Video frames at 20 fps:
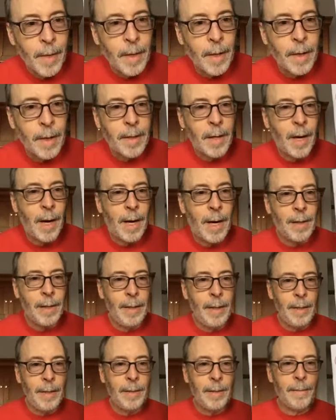Uh,
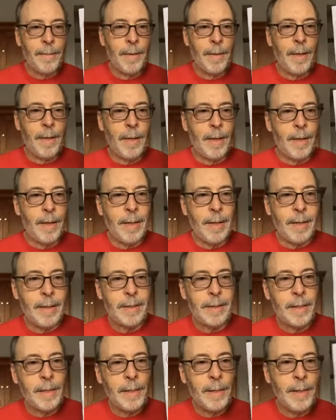Colin uh,
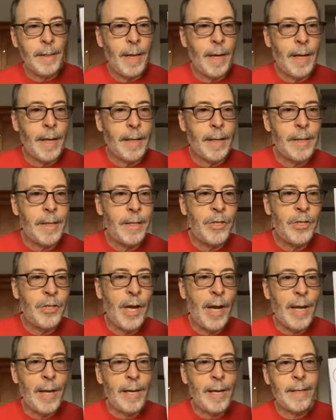is here, and
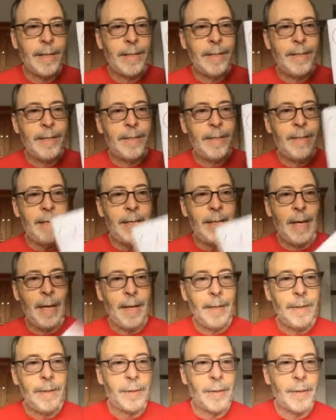Jay and
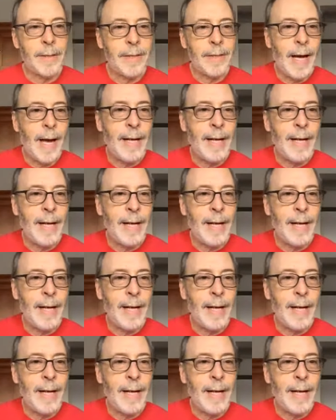Dina or